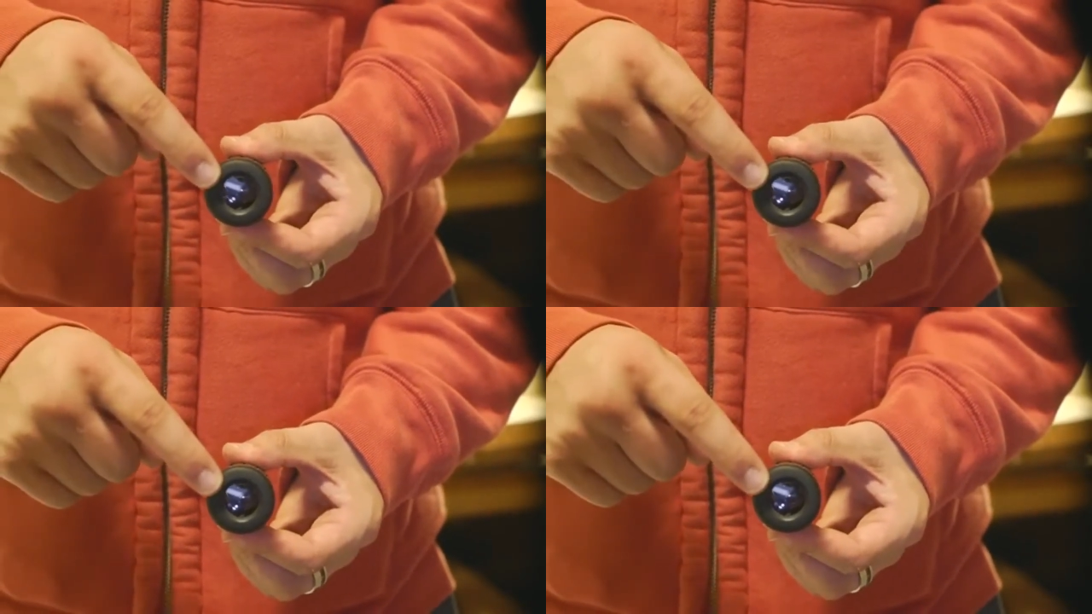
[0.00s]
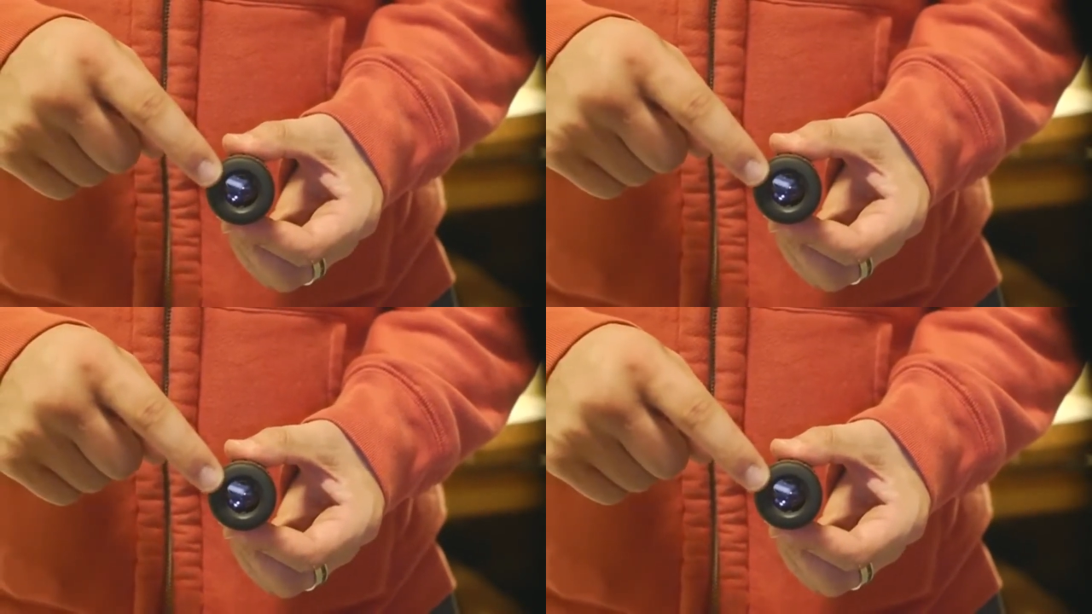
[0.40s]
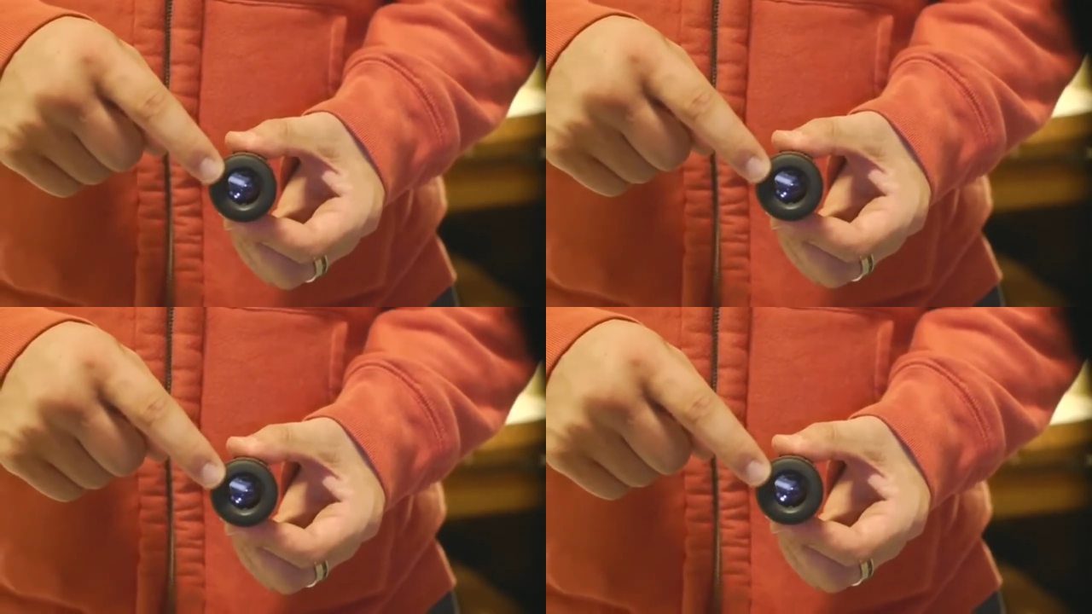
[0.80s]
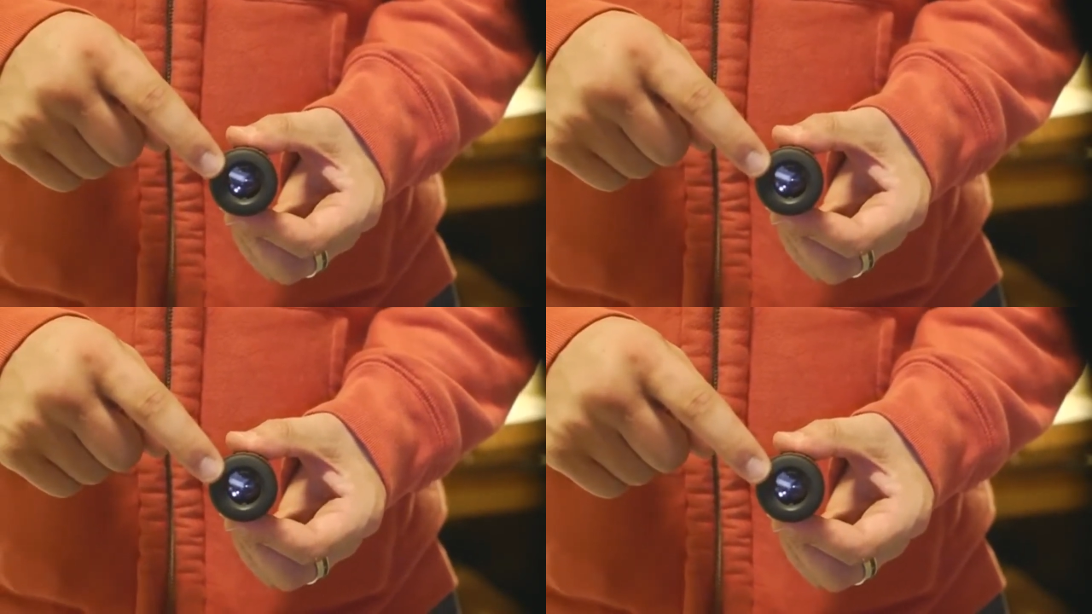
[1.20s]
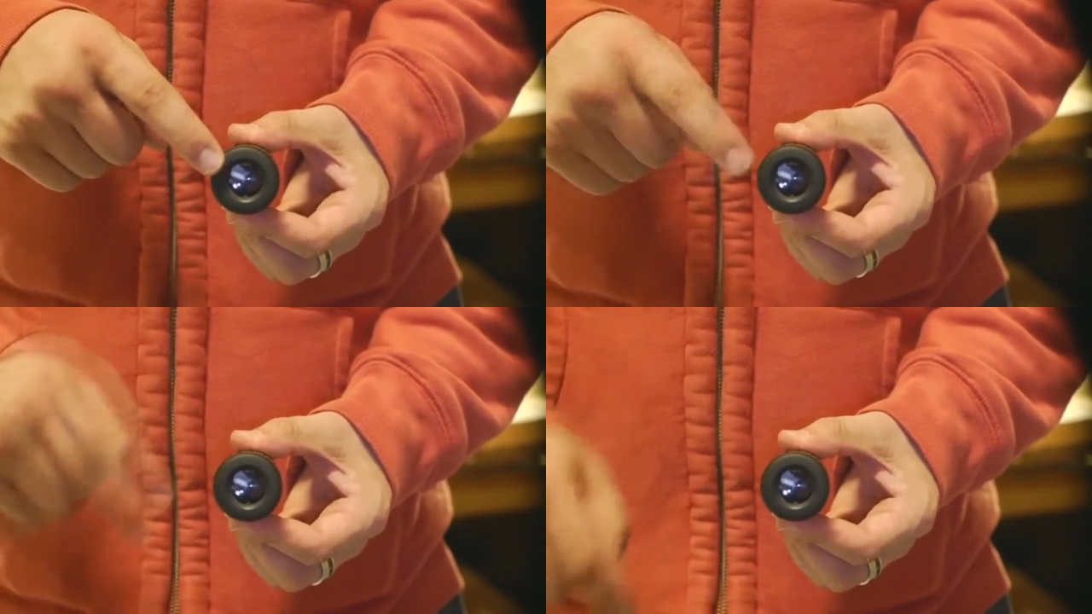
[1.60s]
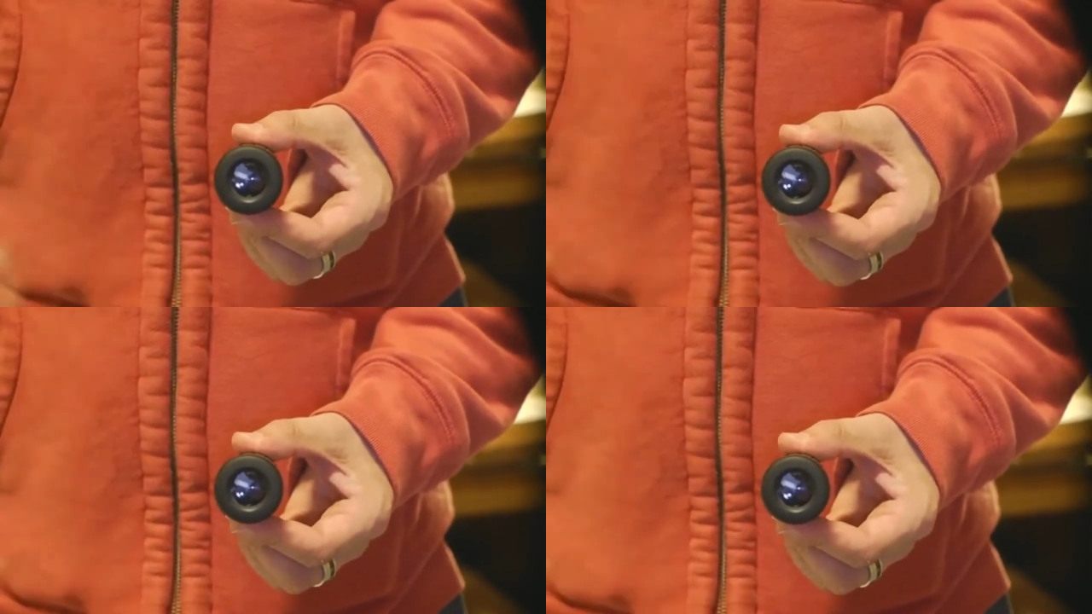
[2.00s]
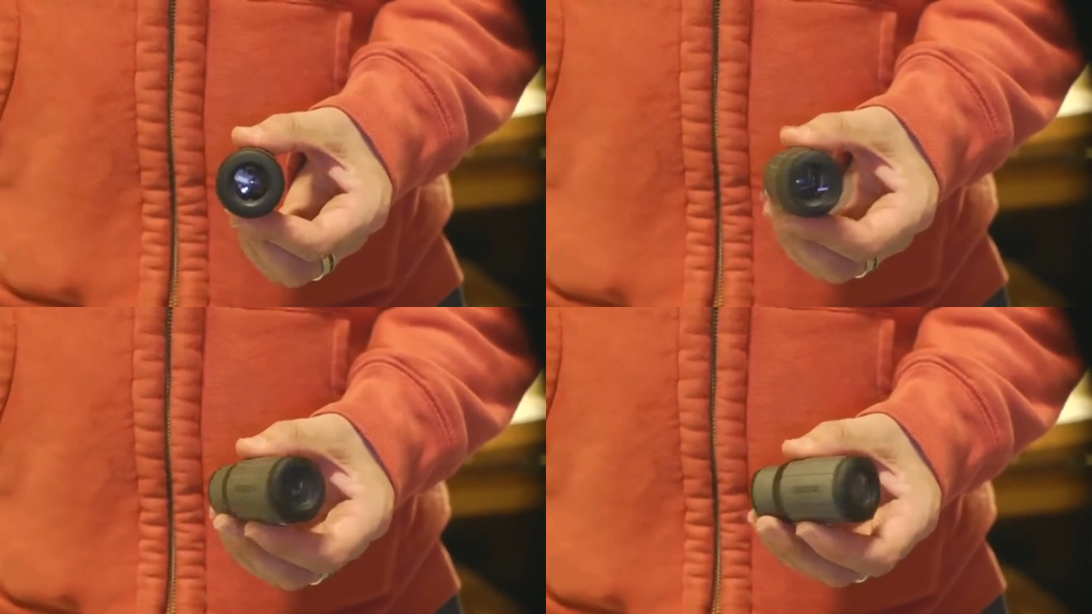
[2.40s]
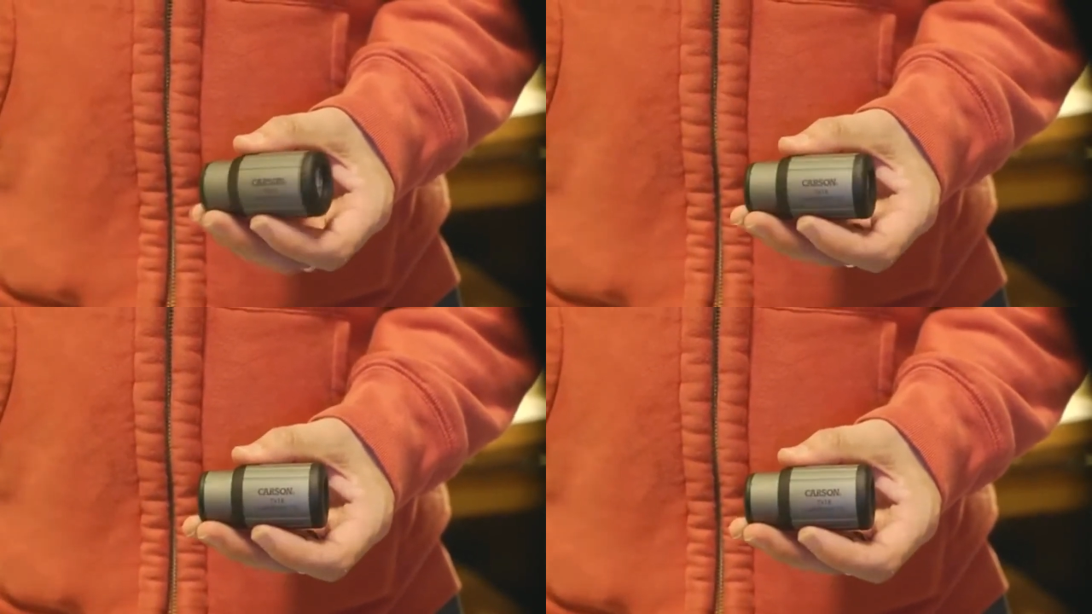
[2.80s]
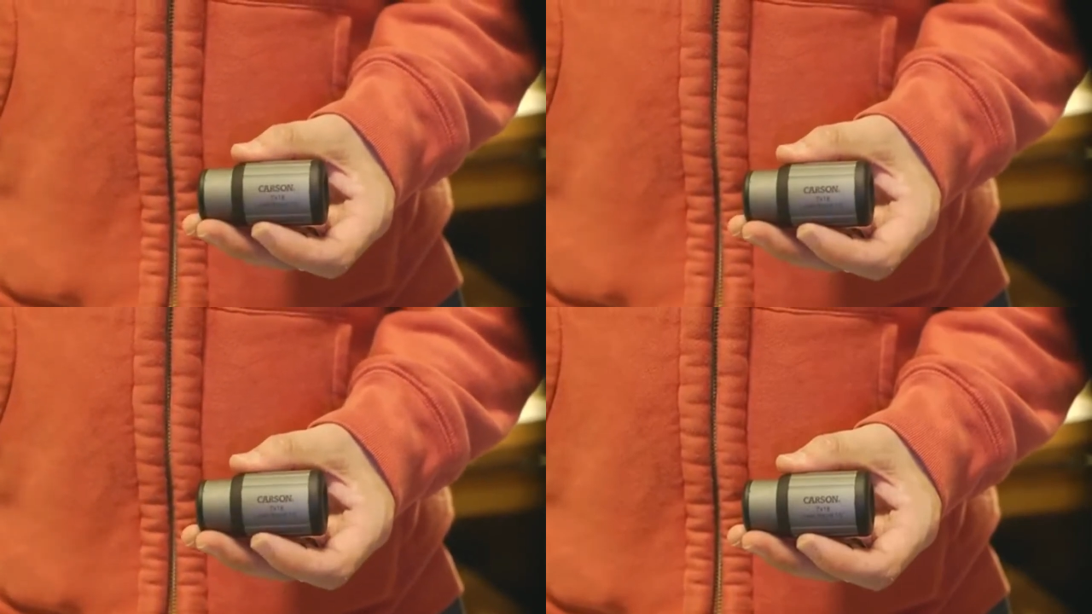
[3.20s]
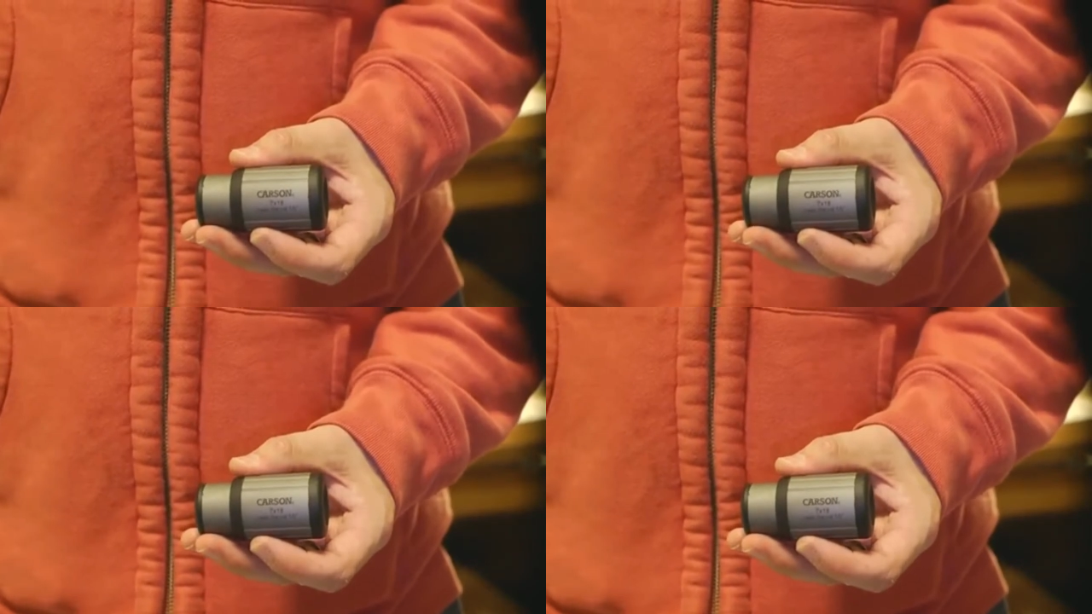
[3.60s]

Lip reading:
(no speaker visible)